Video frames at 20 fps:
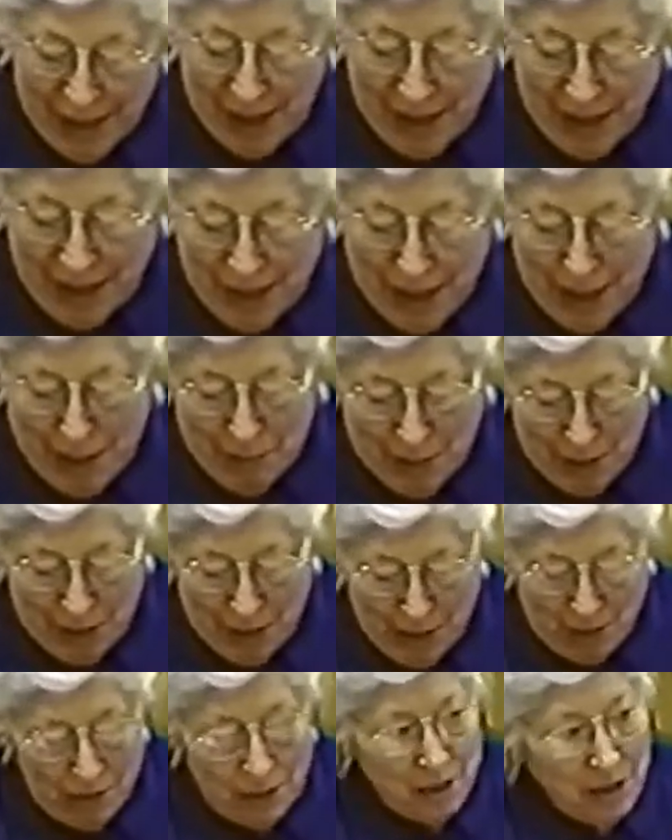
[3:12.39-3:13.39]
I came
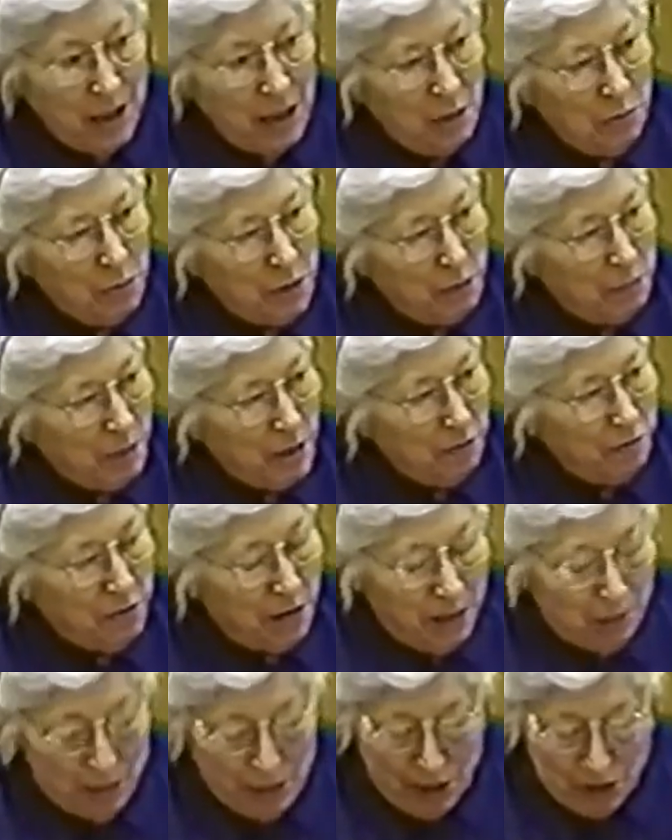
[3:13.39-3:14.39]
along uh, with my
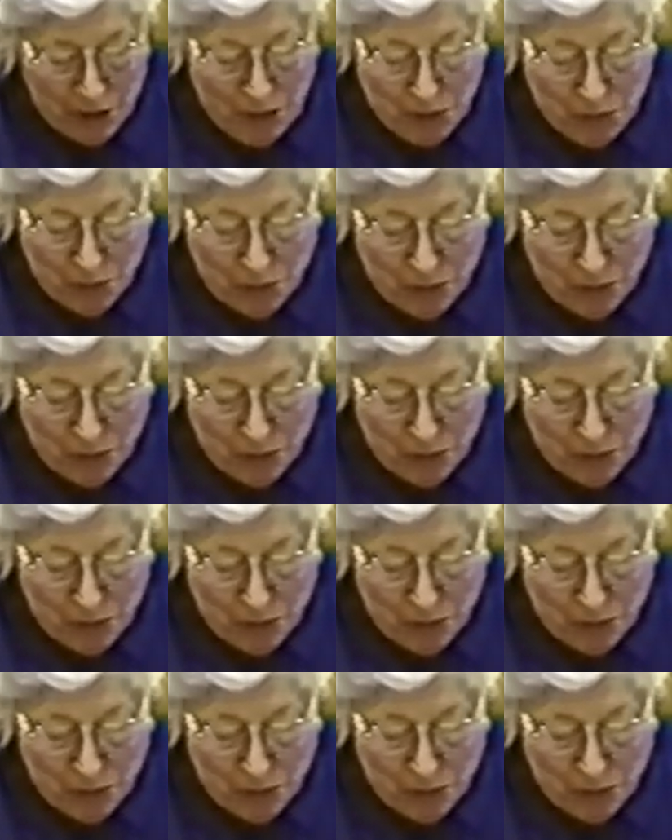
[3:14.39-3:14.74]
family to